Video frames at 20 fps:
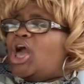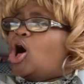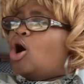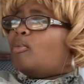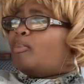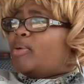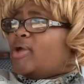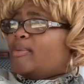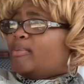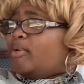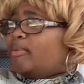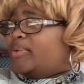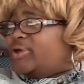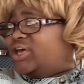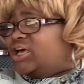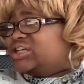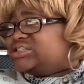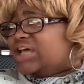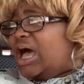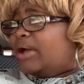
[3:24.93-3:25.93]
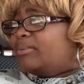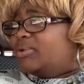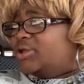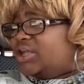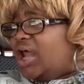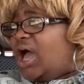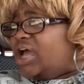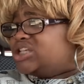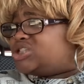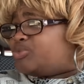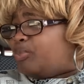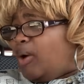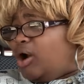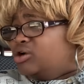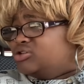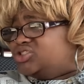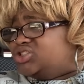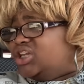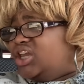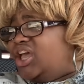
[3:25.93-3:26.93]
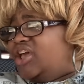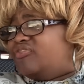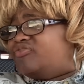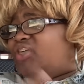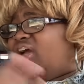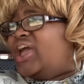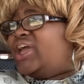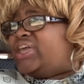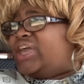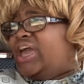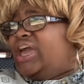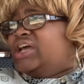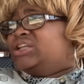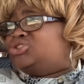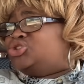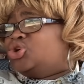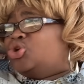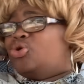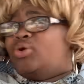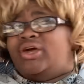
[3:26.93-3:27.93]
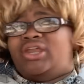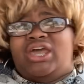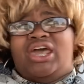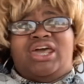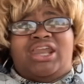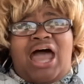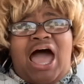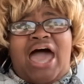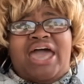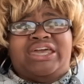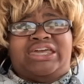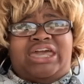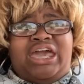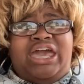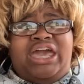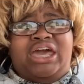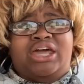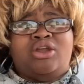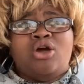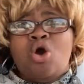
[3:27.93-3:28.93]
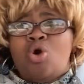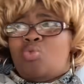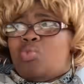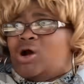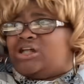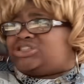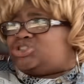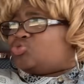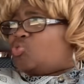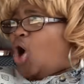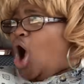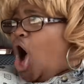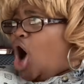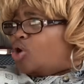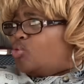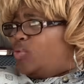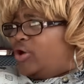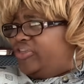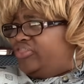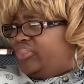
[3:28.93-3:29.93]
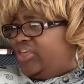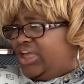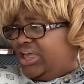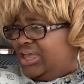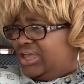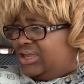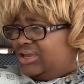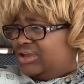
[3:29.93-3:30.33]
I help people because I'm a nice person. If they can't do it and I can, what's wrong with it?